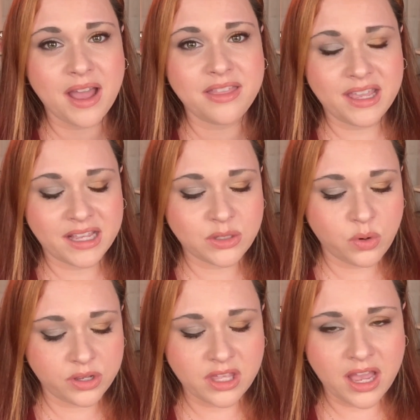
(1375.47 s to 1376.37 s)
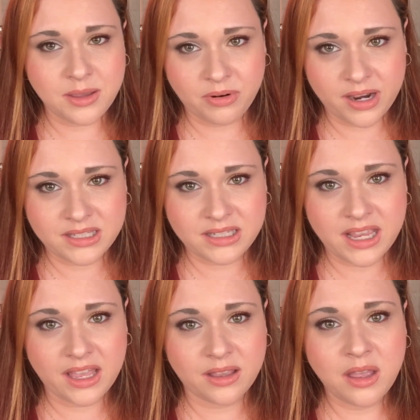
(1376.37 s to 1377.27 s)
I think it's worth the high price
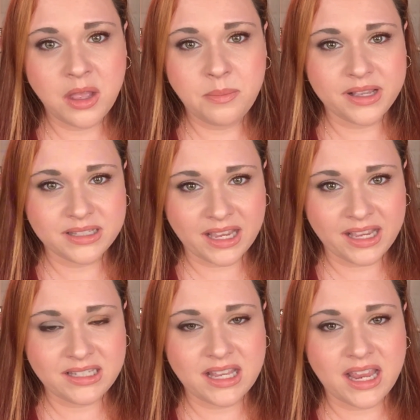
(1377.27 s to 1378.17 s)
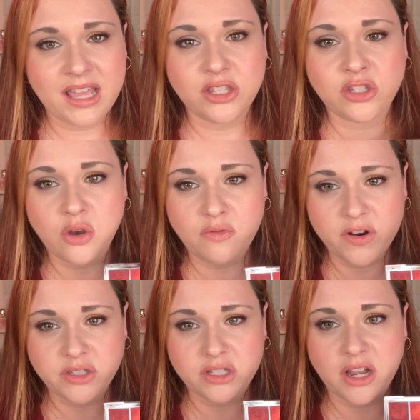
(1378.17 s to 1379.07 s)
tag because like I said, it's so
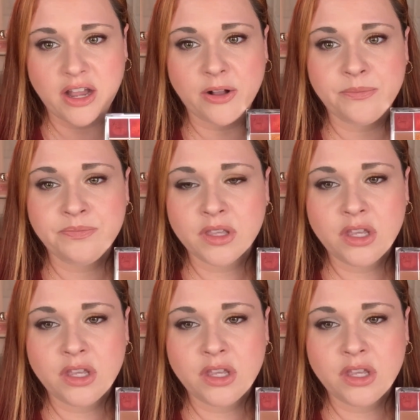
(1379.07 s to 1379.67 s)
versatile.